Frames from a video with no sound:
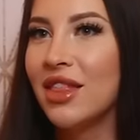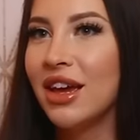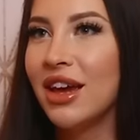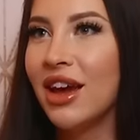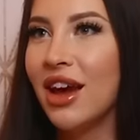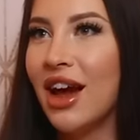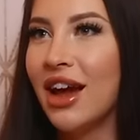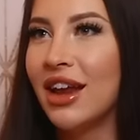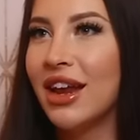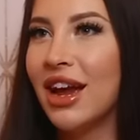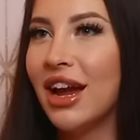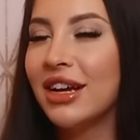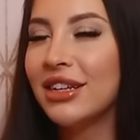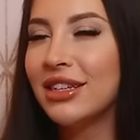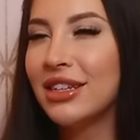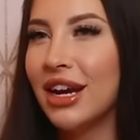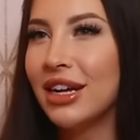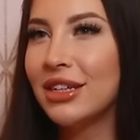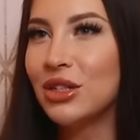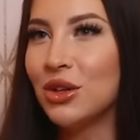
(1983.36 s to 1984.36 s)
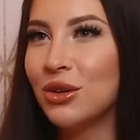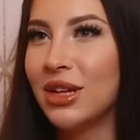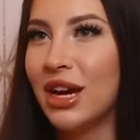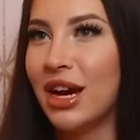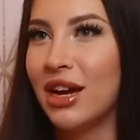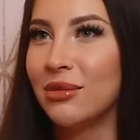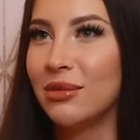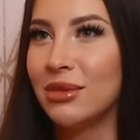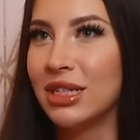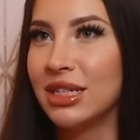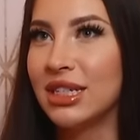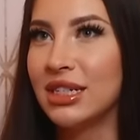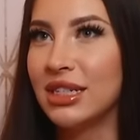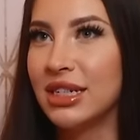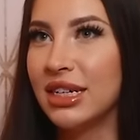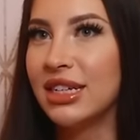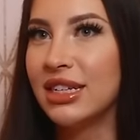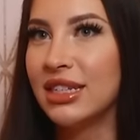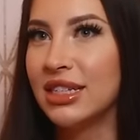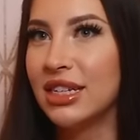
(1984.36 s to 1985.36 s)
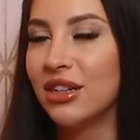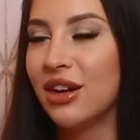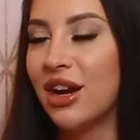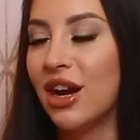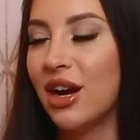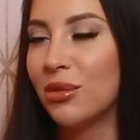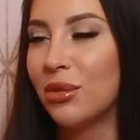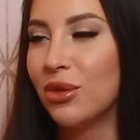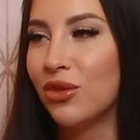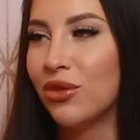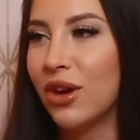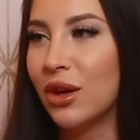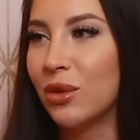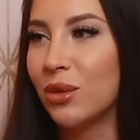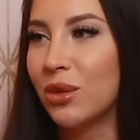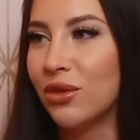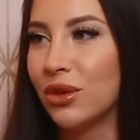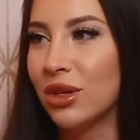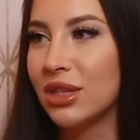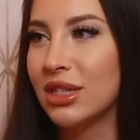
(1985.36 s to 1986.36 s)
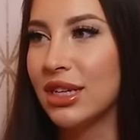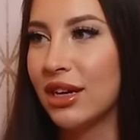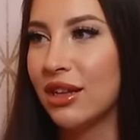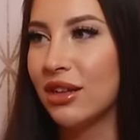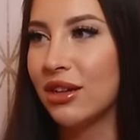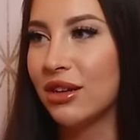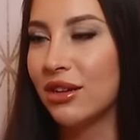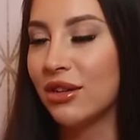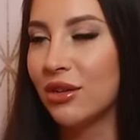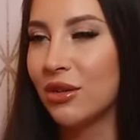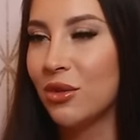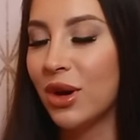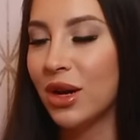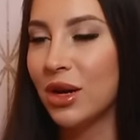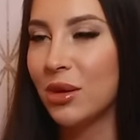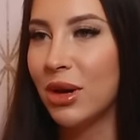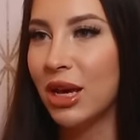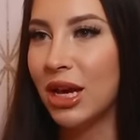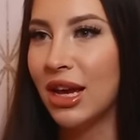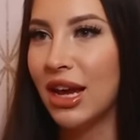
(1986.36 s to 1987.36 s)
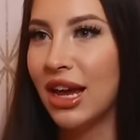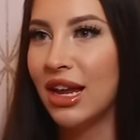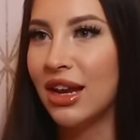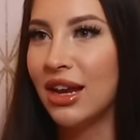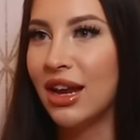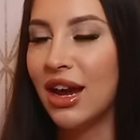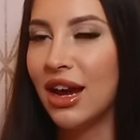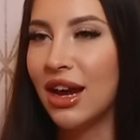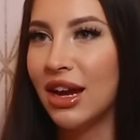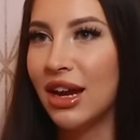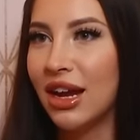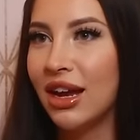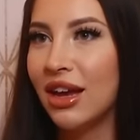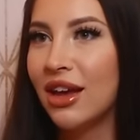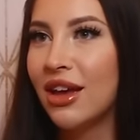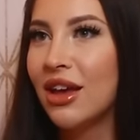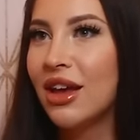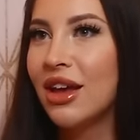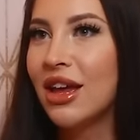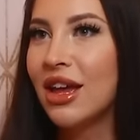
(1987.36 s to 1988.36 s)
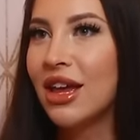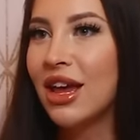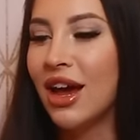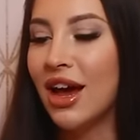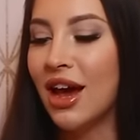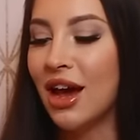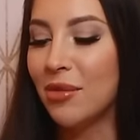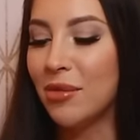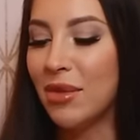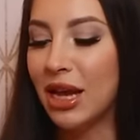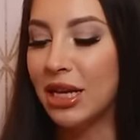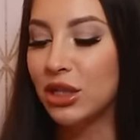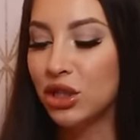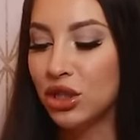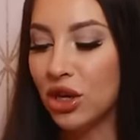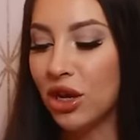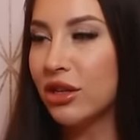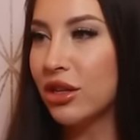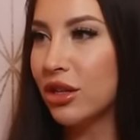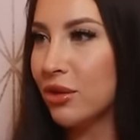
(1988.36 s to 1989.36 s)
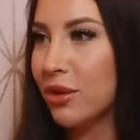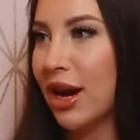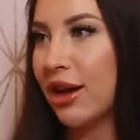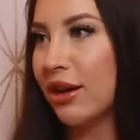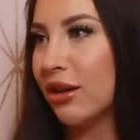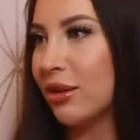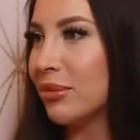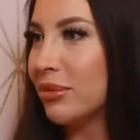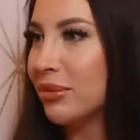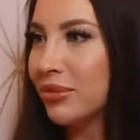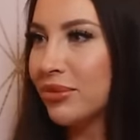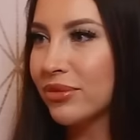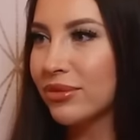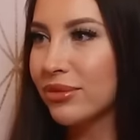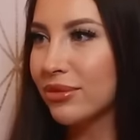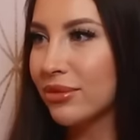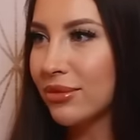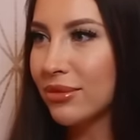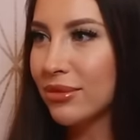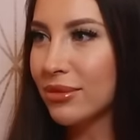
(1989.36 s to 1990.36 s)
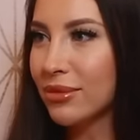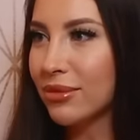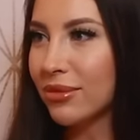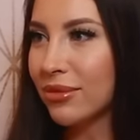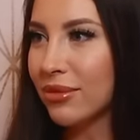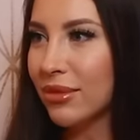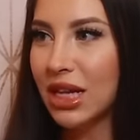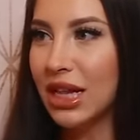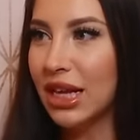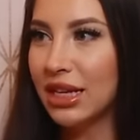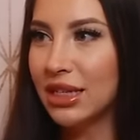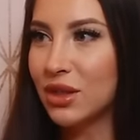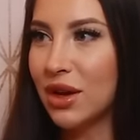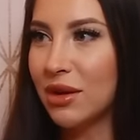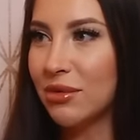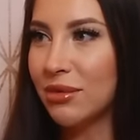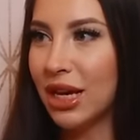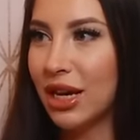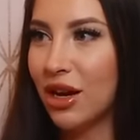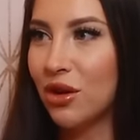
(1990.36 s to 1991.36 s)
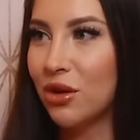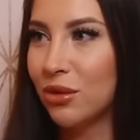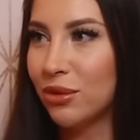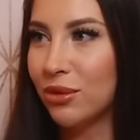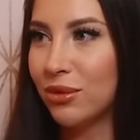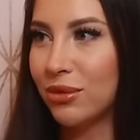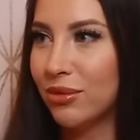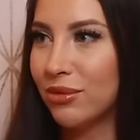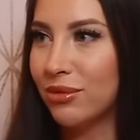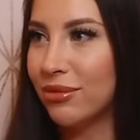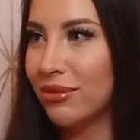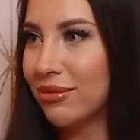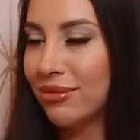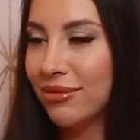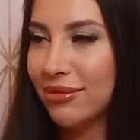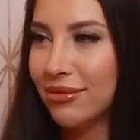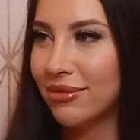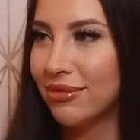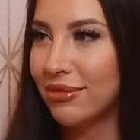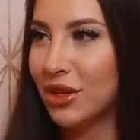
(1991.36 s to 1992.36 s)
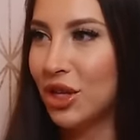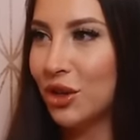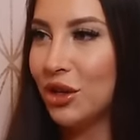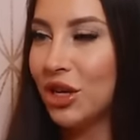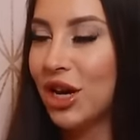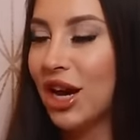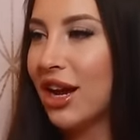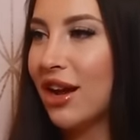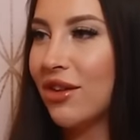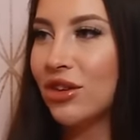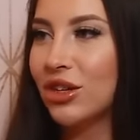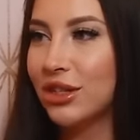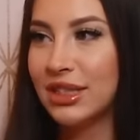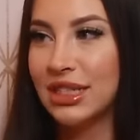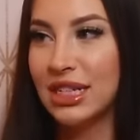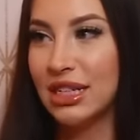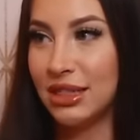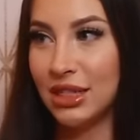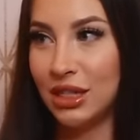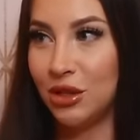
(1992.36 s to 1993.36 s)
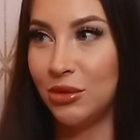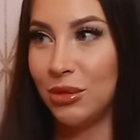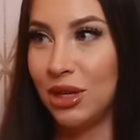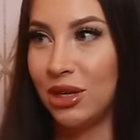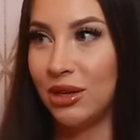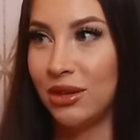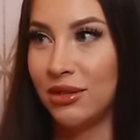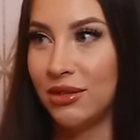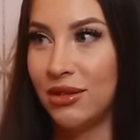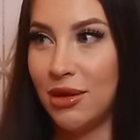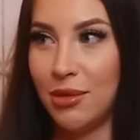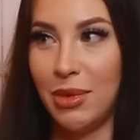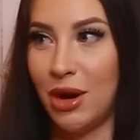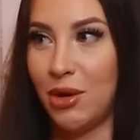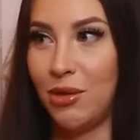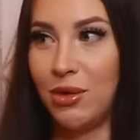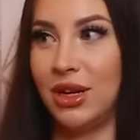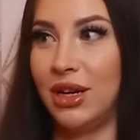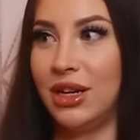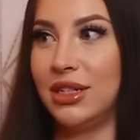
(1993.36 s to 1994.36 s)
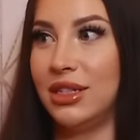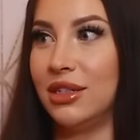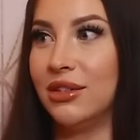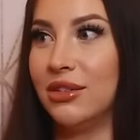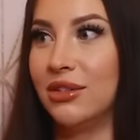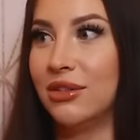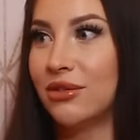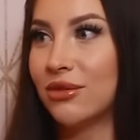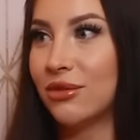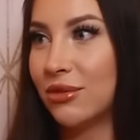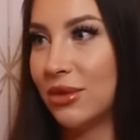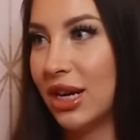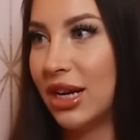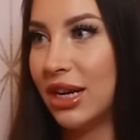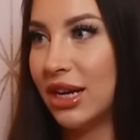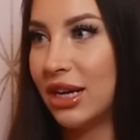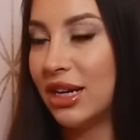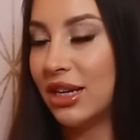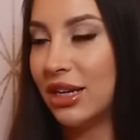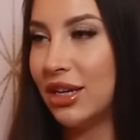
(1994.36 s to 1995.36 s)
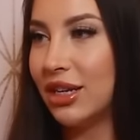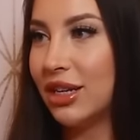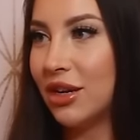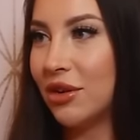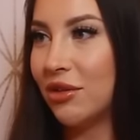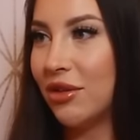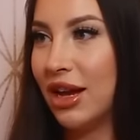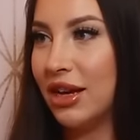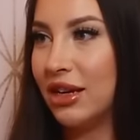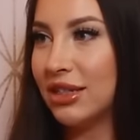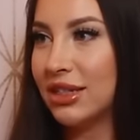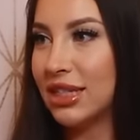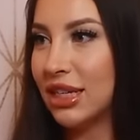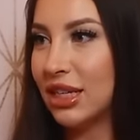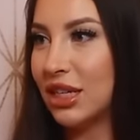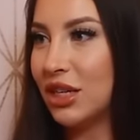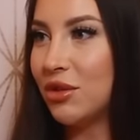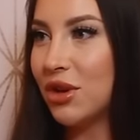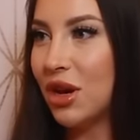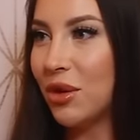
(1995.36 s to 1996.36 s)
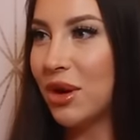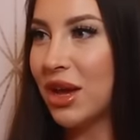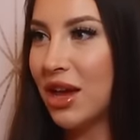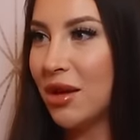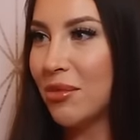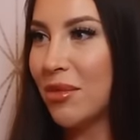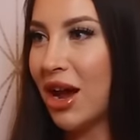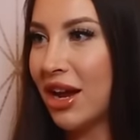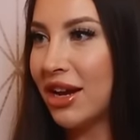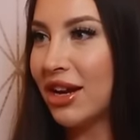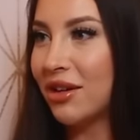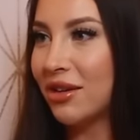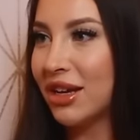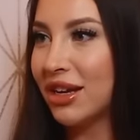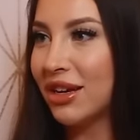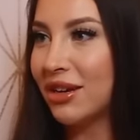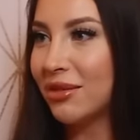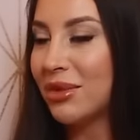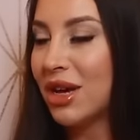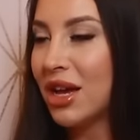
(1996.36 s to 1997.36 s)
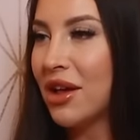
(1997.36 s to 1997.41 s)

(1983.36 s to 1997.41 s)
Okay. And I, I told Adam this because I consider Adam a friend. We worked together quite a bit. And I, um, and Sean knew Adam. Yeah. Like, so I'm like, oh, you know, you got to have a good sense of humor yeah. about what I do, right? Yeah. You know, and, and I like, would you know him, I know him.